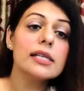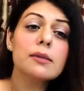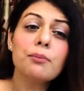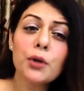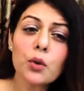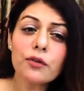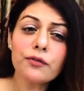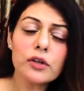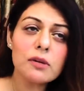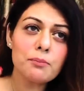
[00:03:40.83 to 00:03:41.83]
a
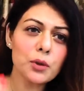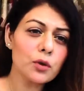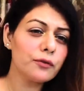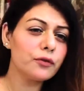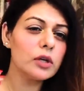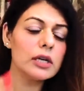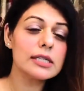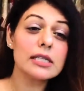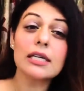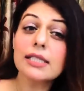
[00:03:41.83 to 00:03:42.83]
beautiful, beautiful
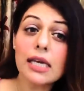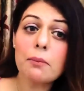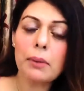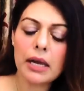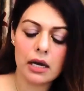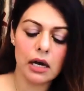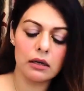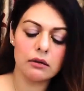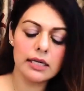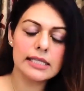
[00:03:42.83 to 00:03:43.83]
dusky pink
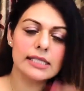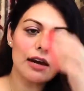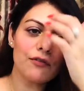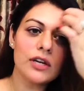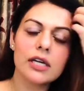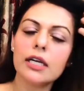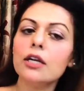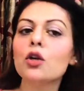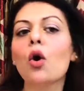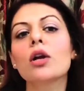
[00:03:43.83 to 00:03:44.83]
color. It's definitely
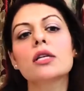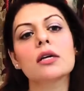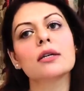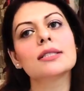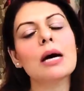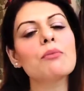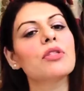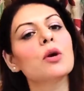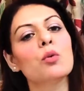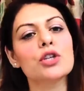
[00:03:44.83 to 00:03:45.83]
not
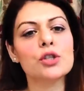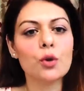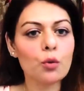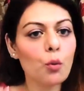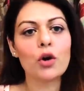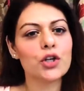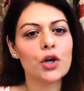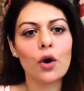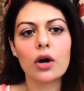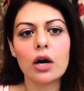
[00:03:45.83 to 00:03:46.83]
something which is going to wash
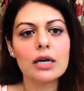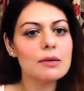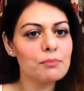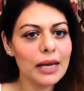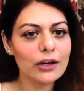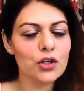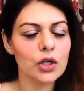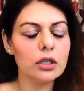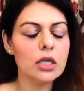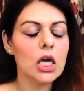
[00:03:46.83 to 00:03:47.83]
your
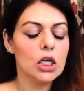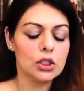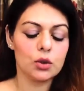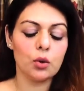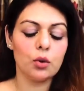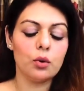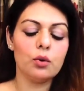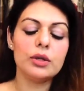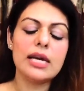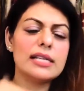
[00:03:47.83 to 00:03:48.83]
complexion. So
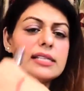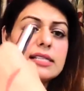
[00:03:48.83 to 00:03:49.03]
yes,